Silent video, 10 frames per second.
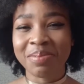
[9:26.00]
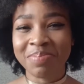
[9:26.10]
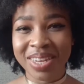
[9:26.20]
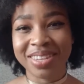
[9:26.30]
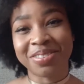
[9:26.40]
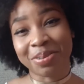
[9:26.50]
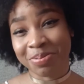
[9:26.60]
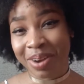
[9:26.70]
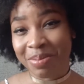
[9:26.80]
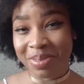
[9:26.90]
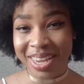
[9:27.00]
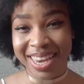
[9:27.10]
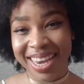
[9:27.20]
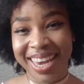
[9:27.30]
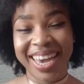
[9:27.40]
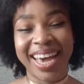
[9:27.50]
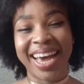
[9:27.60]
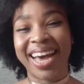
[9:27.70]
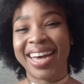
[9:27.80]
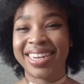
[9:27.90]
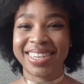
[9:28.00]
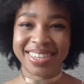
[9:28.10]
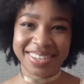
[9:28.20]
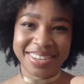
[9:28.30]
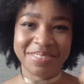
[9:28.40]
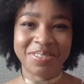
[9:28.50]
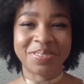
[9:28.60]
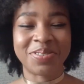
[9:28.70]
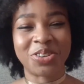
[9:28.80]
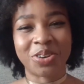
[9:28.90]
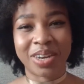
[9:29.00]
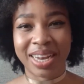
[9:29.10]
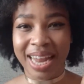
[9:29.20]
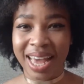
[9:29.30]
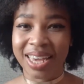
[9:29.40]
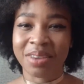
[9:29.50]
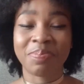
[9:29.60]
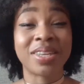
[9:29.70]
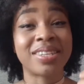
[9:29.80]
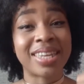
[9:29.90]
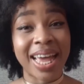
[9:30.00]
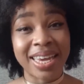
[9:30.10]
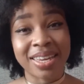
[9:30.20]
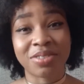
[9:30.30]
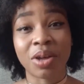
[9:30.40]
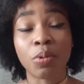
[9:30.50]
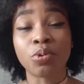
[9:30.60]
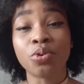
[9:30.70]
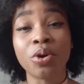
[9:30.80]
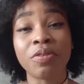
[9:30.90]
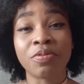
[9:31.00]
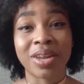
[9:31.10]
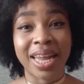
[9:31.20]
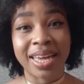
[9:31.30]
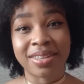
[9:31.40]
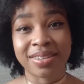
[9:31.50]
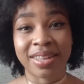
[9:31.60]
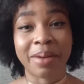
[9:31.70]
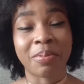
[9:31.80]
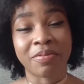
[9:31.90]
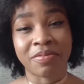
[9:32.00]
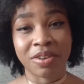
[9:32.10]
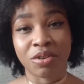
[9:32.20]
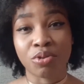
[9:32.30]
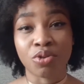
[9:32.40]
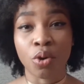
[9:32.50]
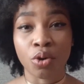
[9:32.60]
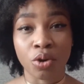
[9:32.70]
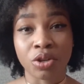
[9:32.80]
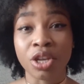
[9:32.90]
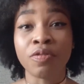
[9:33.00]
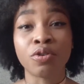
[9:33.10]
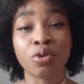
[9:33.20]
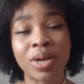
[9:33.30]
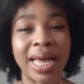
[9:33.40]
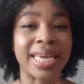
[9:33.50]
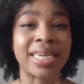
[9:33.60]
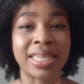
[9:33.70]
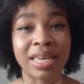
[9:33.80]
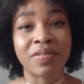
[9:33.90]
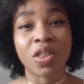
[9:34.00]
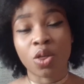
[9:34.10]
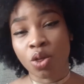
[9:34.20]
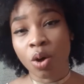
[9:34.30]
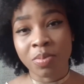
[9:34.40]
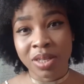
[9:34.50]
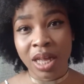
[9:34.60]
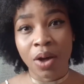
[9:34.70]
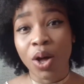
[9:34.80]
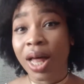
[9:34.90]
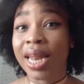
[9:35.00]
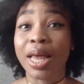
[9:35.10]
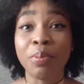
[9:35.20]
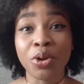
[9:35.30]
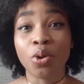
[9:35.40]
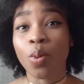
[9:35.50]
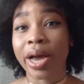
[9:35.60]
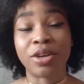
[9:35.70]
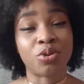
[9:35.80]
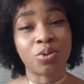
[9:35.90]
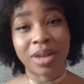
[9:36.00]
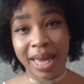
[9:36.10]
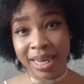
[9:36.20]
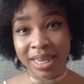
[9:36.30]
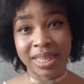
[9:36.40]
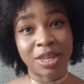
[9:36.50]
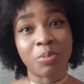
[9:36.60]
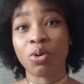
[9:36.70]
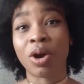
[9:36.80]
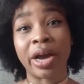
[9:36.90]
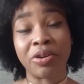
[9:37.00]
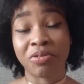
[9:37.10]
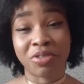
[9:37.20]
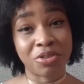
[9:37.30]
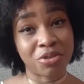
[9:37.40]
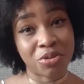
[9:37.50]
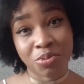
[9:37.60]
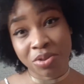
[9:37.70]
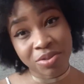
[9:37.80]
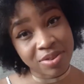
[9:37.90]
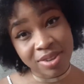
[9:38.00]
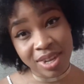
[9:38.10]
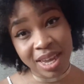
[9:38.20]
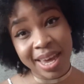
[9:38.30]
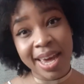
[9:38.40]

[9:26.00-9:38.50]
please subscribe, okay? And give this video a like. Please like it so I will know if you like this type of videos or not. If you don't like it, give it a thumbs down. Let me know why you don't like it. Tell me what kind of videos you want to see.